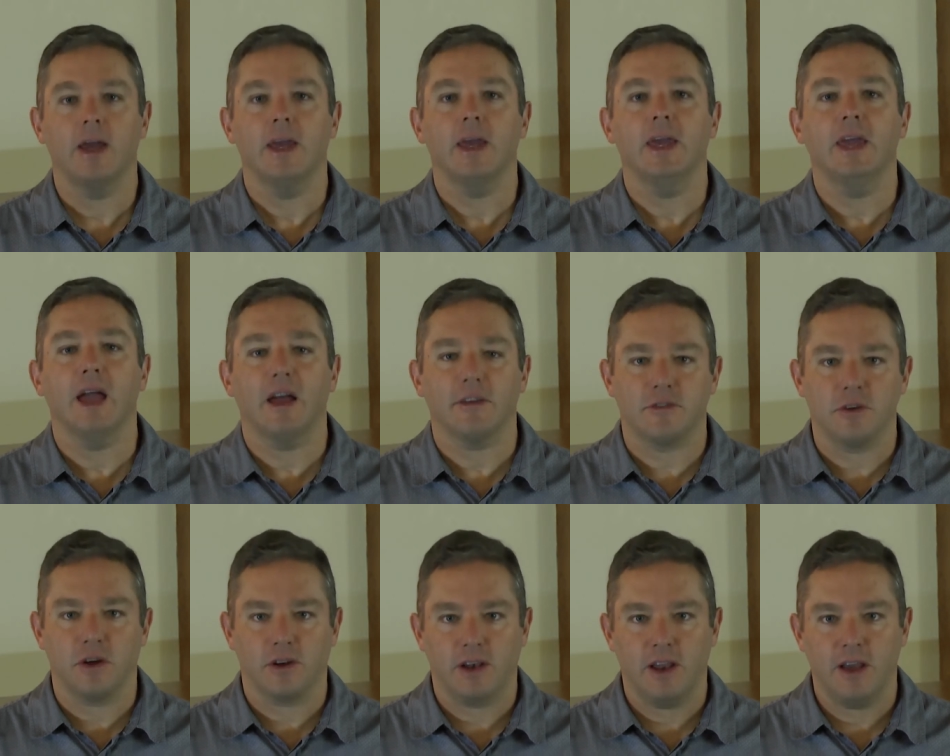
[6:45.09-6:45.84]
He
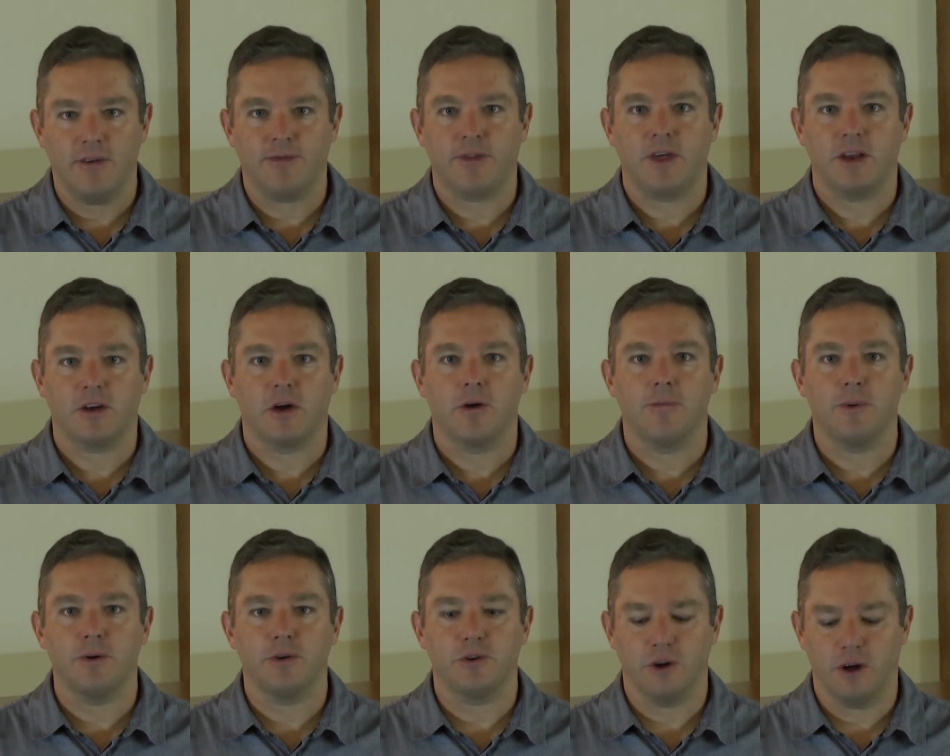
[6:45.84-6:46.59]
has not left that
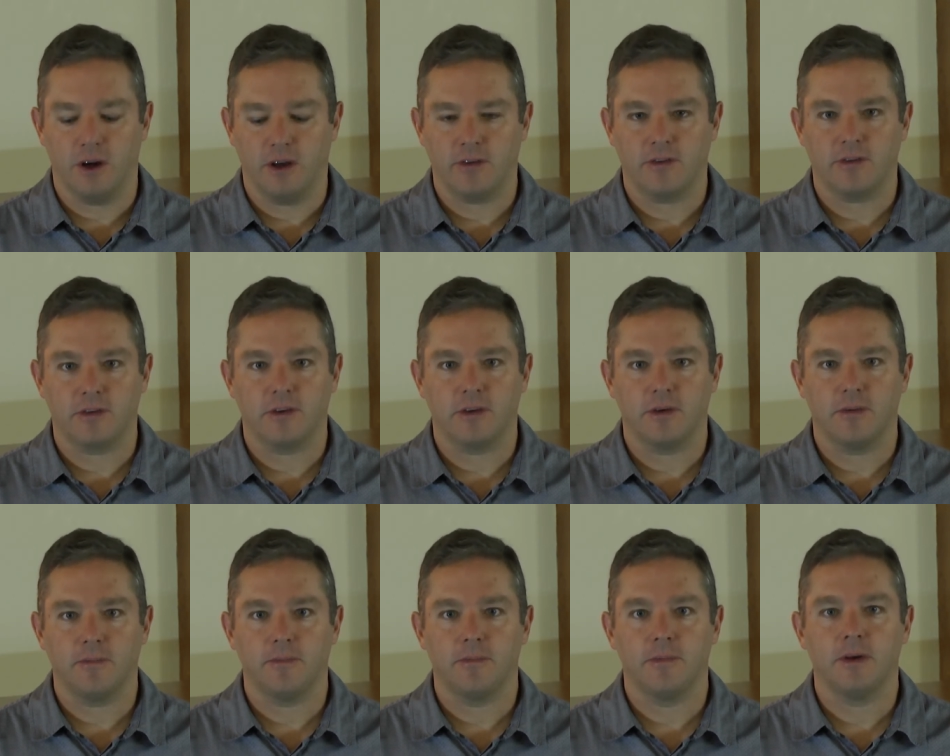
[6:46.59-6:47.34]
open to us.
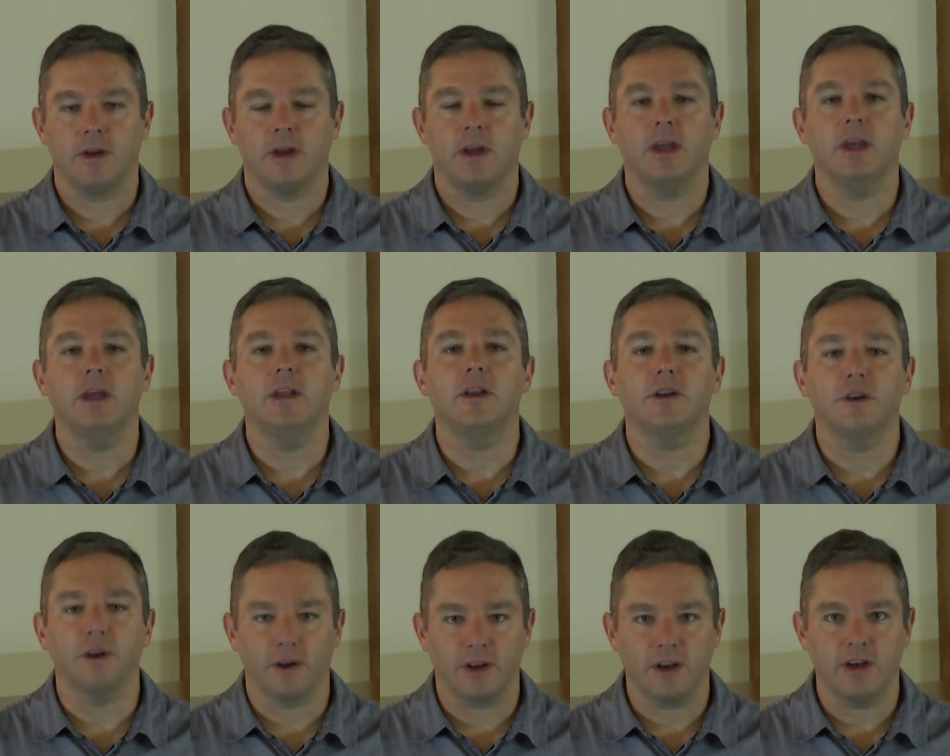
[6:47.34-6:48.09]
He
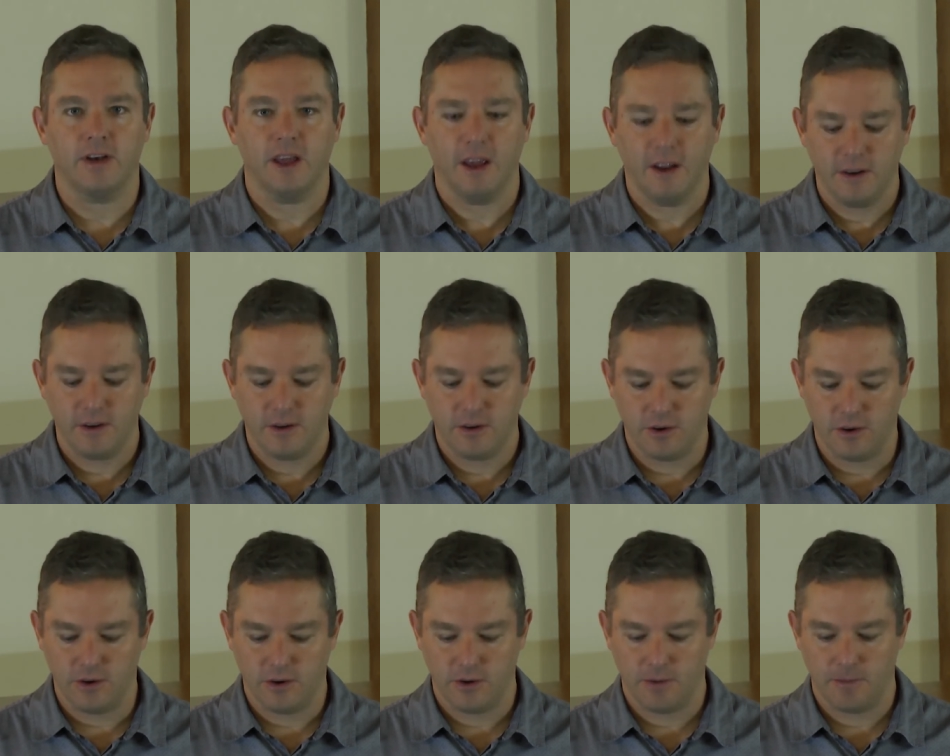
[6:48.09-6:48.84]
did not intend
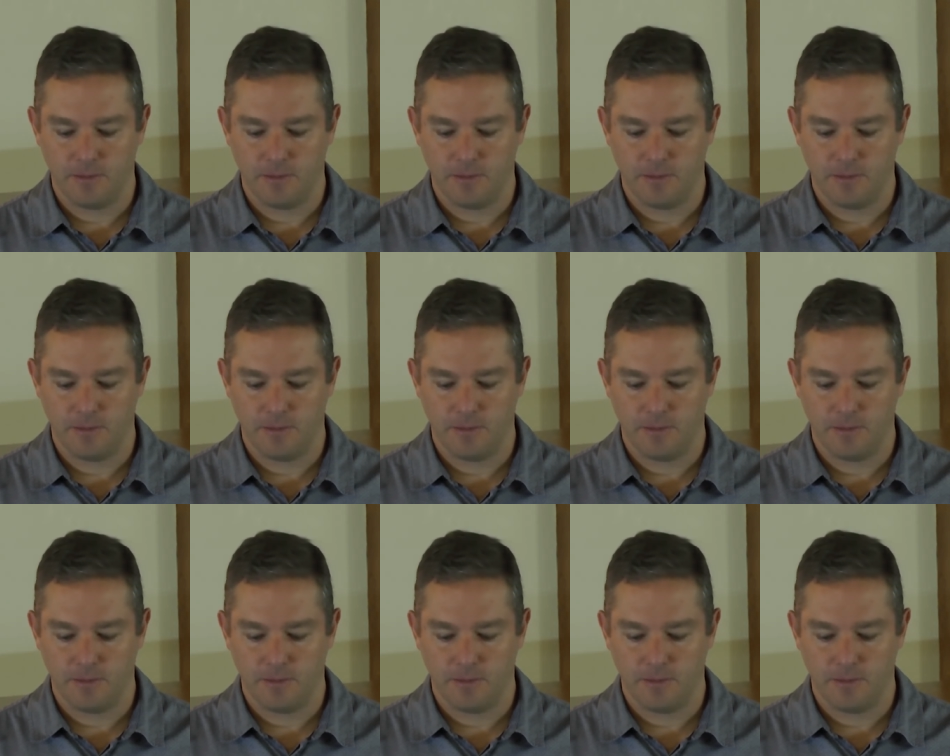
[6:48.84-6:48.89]
to.